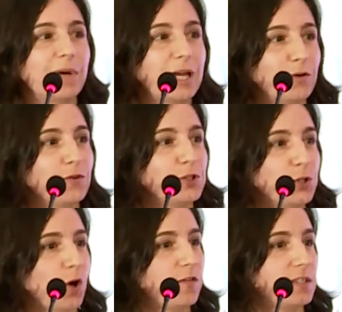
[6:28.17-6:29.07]

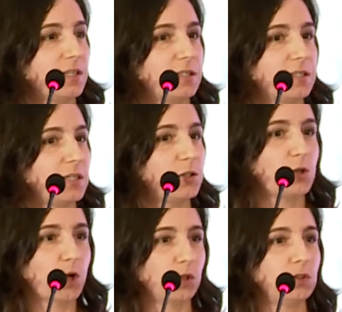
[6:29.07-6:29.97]
biodiversity offsets is
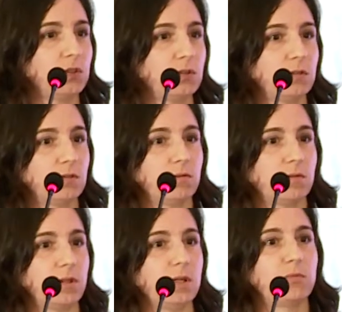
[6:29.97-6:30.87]
not
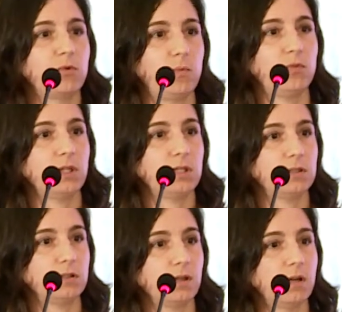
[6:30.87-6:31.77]
the
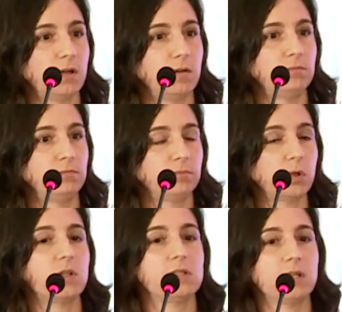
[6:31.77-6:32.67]
appropriate
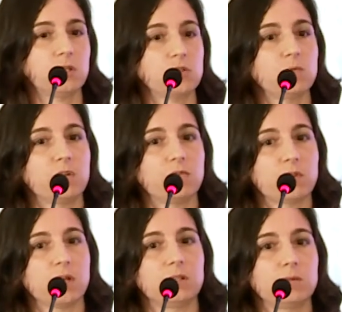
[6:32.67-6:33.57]
policy instrument
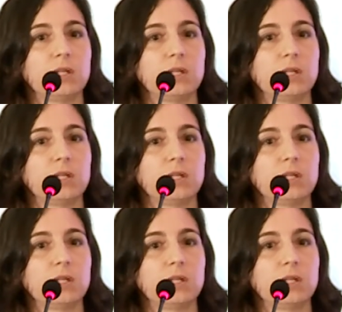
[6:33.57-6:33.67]
for that.